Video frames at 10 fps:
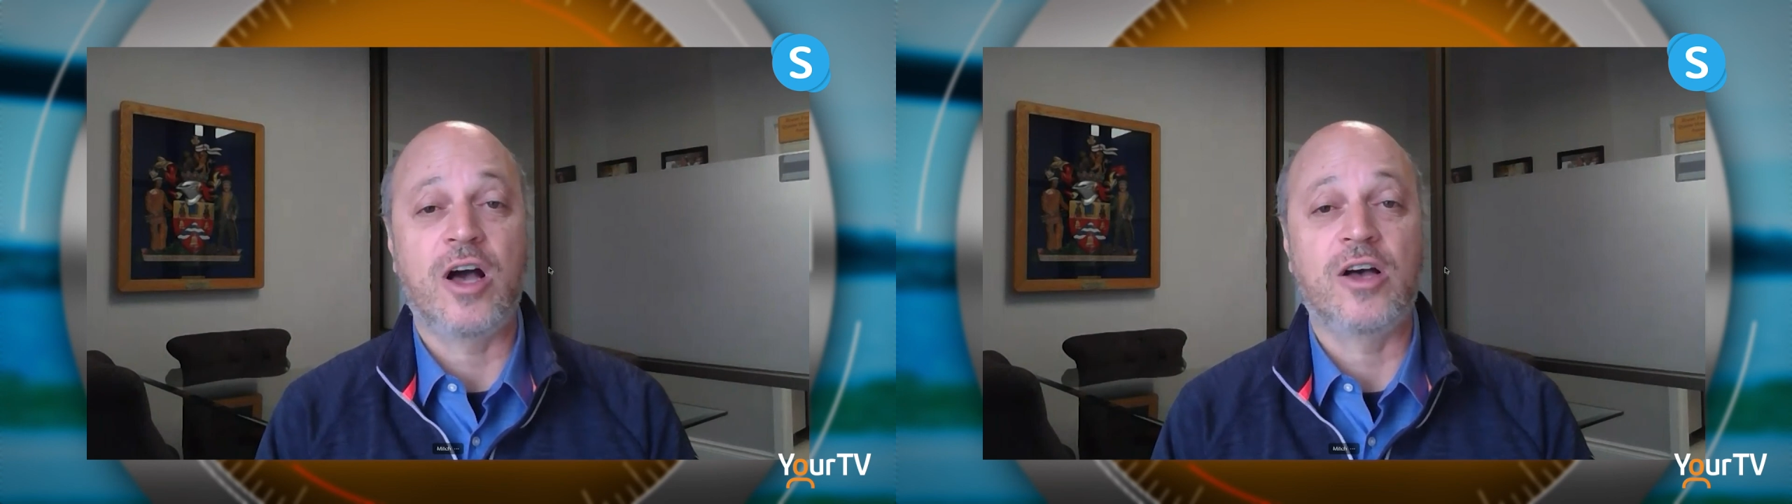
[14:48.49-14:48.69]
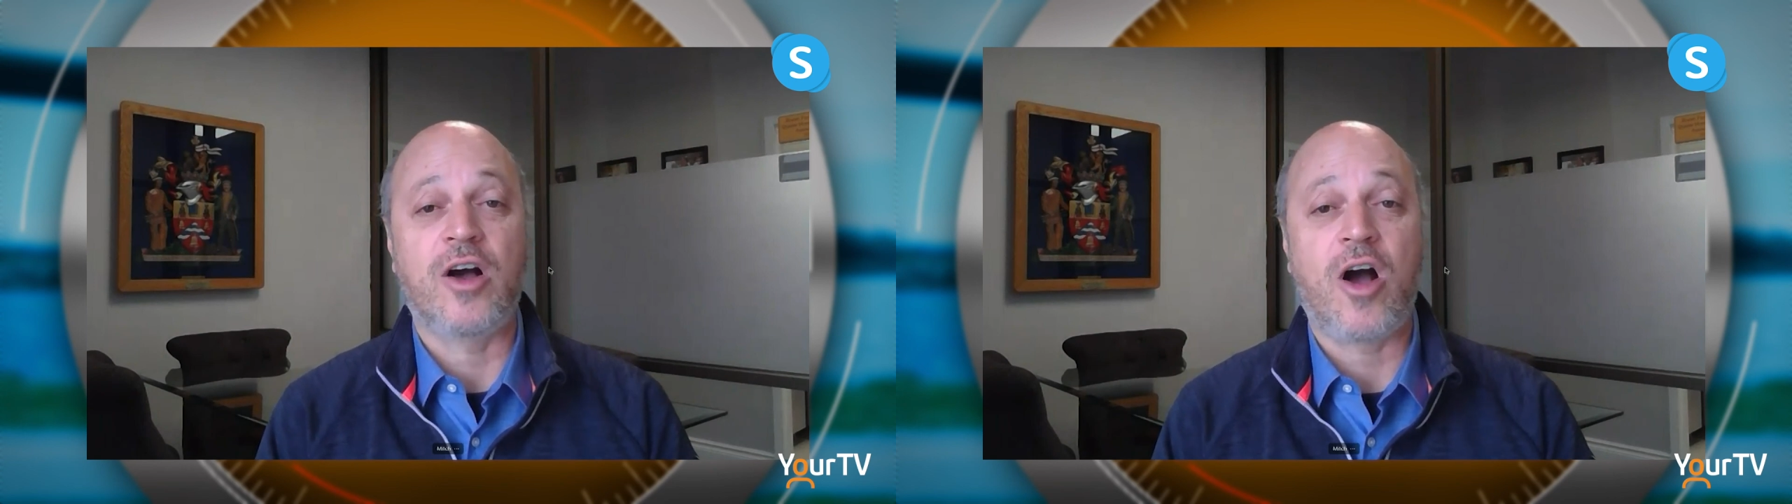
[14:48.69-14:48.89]

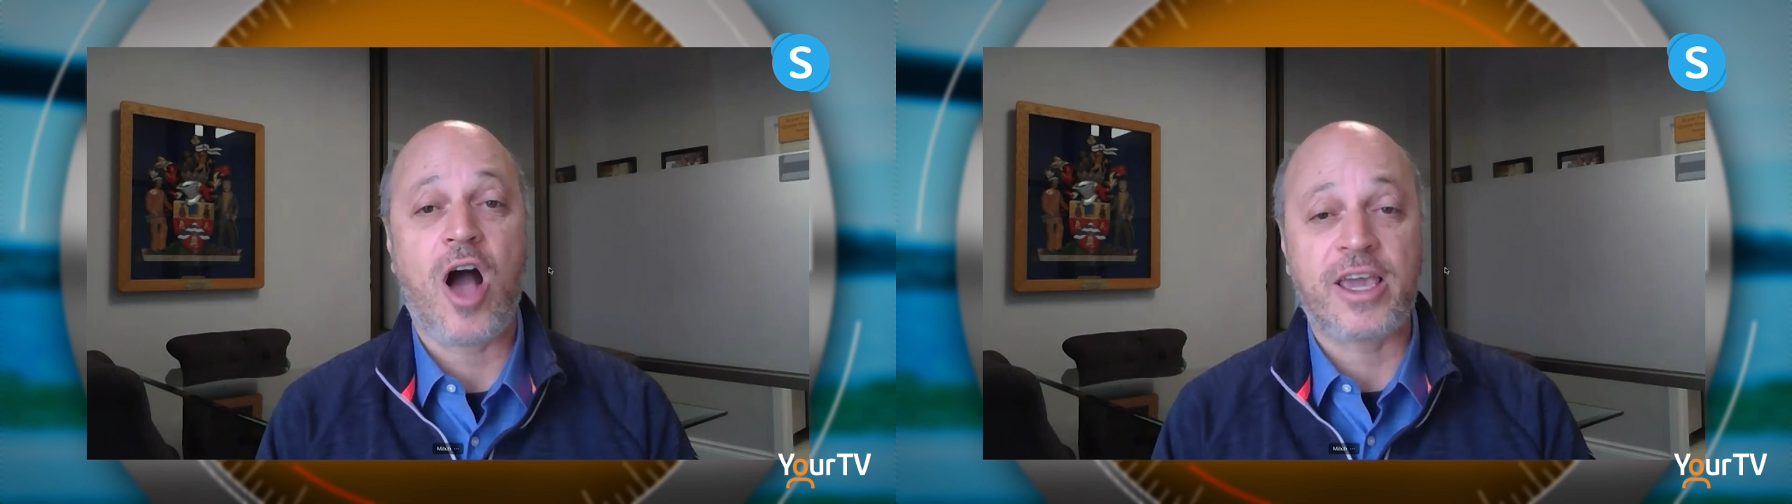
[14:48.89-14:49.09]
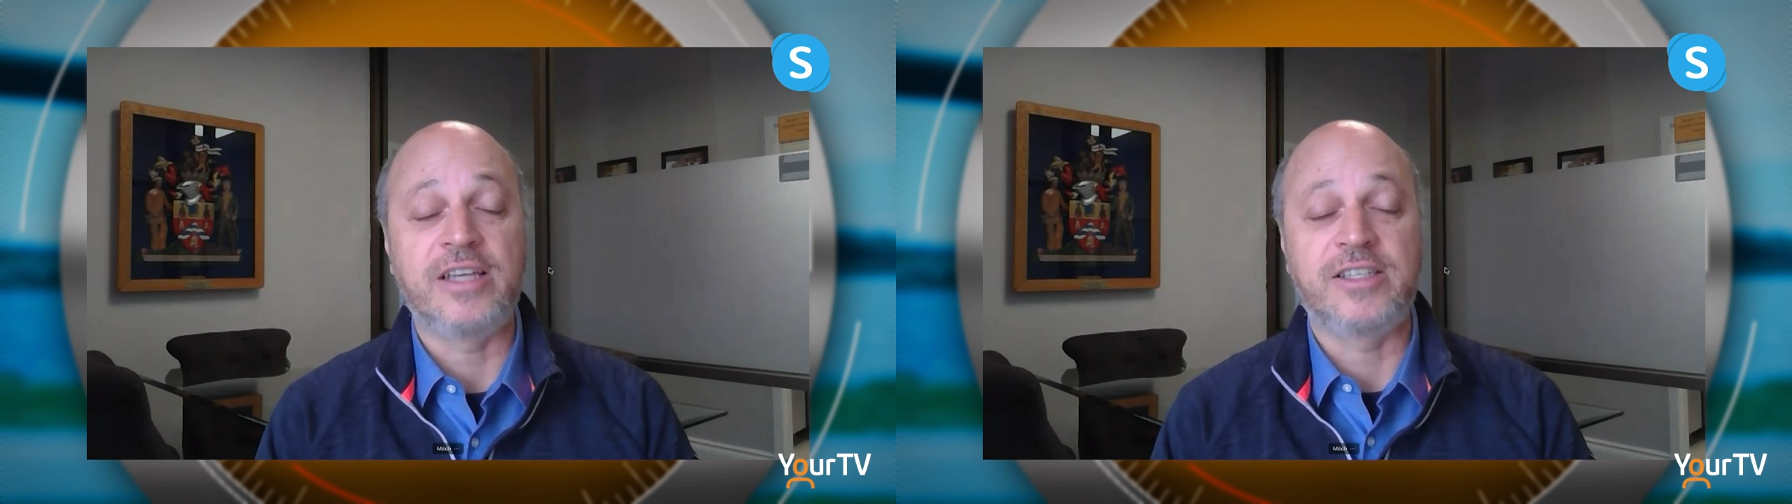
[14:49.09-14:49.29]

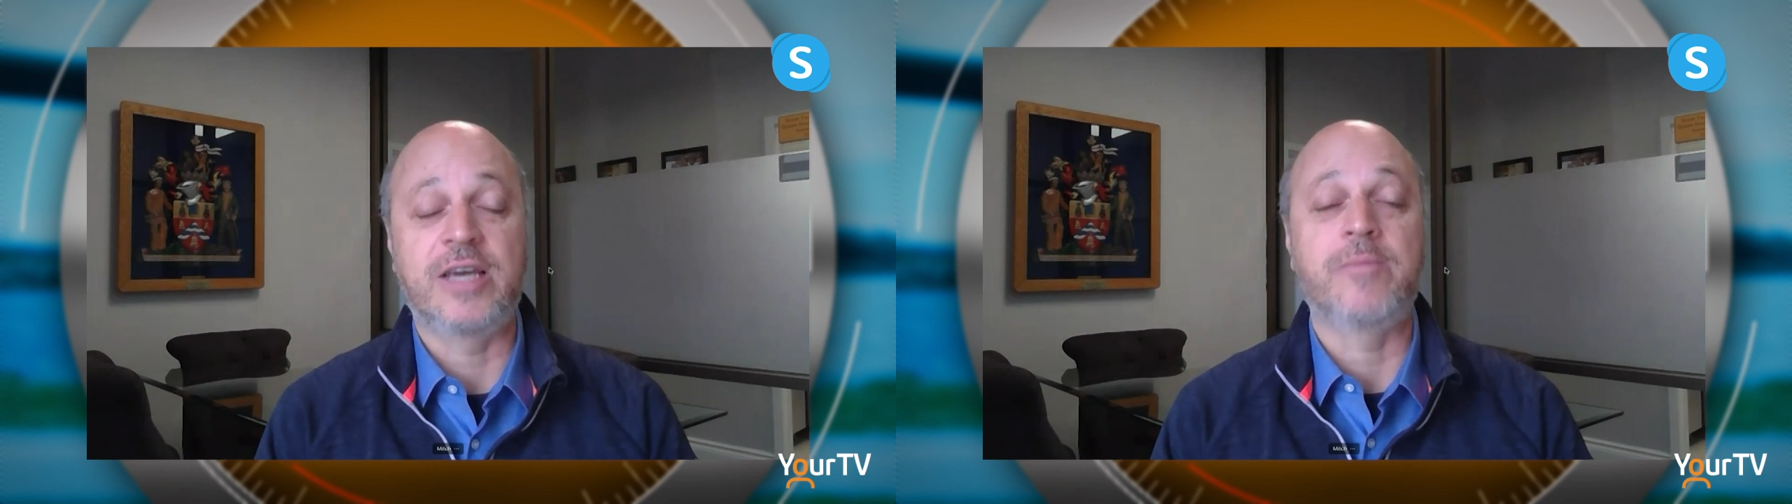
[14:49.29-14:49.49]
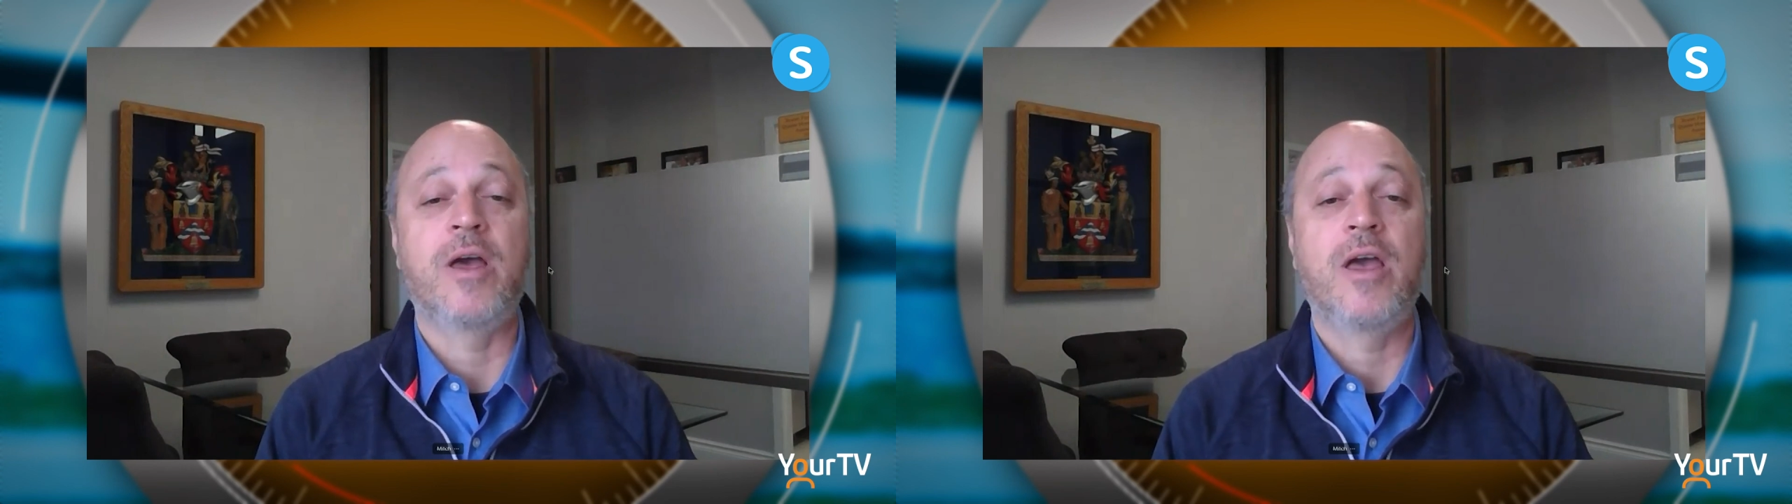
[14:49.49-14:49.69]
hockey
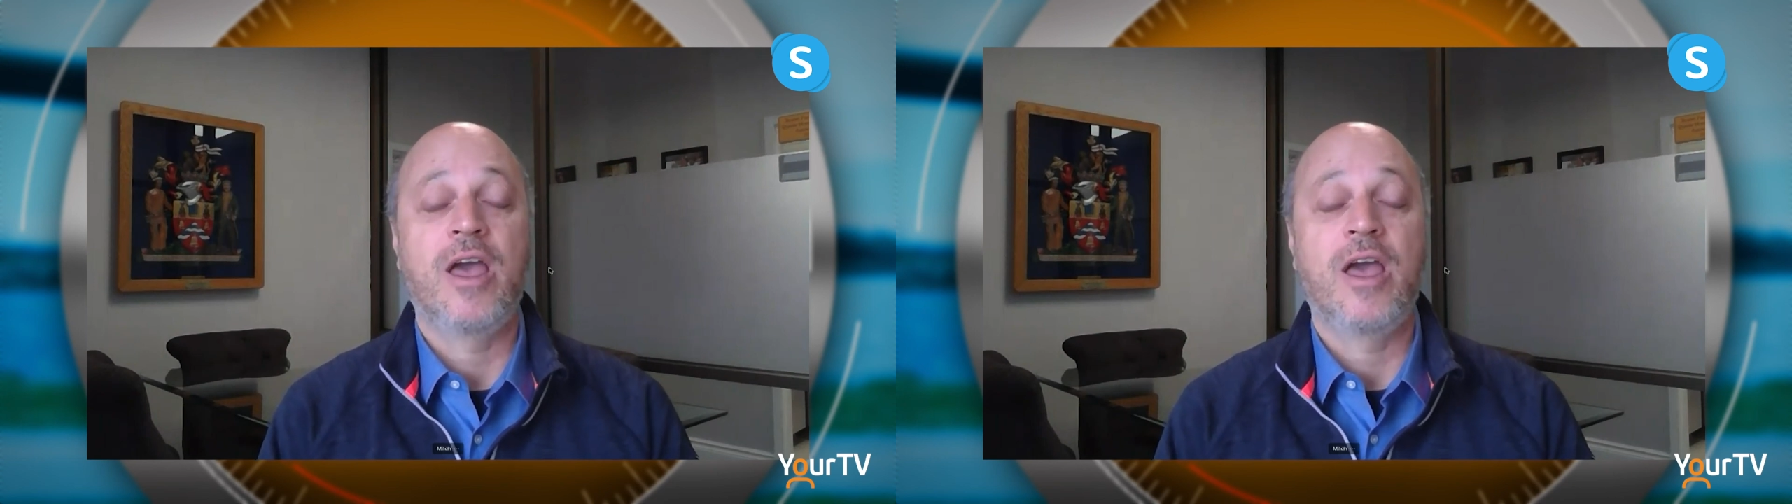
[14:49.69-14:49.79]
team,